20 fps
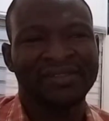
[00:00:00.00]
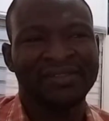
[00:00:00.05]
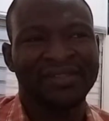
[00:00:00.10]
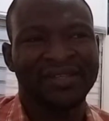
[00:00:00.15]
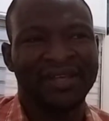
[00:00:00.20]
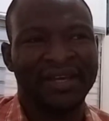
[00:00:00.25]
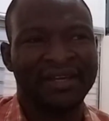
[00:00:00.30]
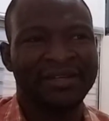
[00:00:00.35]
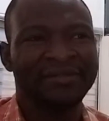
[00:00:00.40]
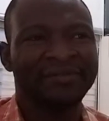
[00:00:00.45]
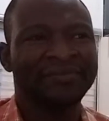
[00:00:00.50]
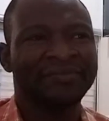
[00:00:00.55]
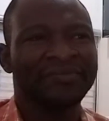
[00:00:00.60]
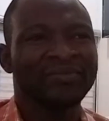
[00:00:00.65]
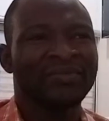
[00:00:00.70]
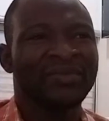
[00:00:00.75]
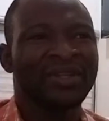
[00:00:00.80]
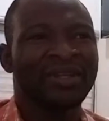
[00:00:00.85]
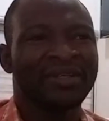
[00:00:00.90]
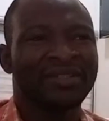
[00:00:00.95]
Yeah?
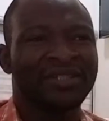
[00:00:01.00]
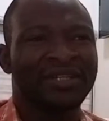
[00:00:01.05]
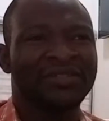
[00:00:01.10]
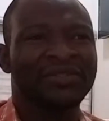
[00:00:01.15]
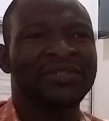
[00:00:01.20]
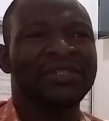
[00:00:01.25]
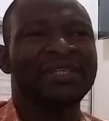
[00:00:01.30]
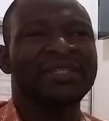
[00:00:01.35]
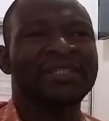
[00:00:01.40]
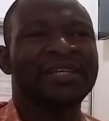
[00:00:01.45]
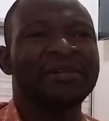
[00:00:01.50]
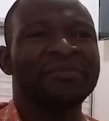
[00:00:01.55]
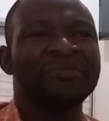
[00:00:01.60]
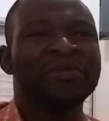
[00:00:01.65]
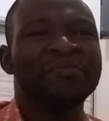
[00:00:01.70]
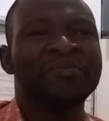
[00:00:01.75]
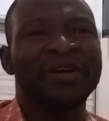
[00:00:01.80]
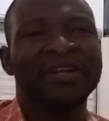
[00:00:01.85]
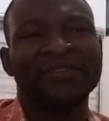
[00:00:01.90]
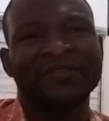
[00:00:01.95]
Transducers can
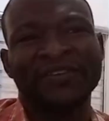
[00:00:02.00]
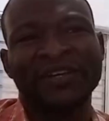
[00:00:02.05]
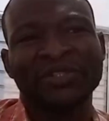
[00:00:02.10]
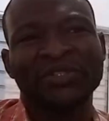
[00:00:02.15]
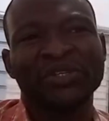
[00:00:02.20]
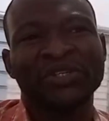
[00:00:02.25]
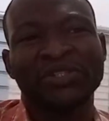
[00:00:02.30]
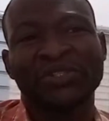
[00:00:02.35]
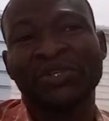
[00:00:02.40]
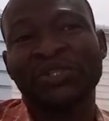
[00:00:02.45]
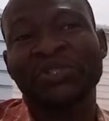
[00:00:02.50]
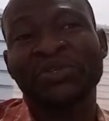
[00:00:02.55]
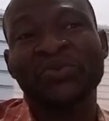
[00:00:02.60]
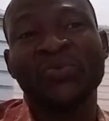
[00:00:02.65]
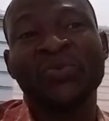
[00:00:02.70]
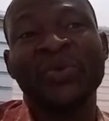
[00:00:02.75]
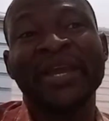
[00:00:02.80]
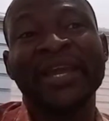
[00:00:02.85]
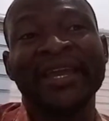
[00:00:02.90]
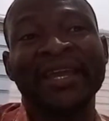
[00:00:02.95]
be manufactured in such a
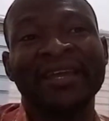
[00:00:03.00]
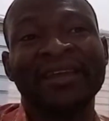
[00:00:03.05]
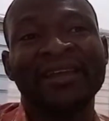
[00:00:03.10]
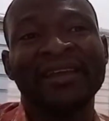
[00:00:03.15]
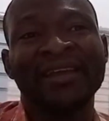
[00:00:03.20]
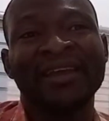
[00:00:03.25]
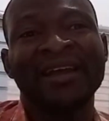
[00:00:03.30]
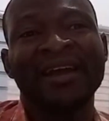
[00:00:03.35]
way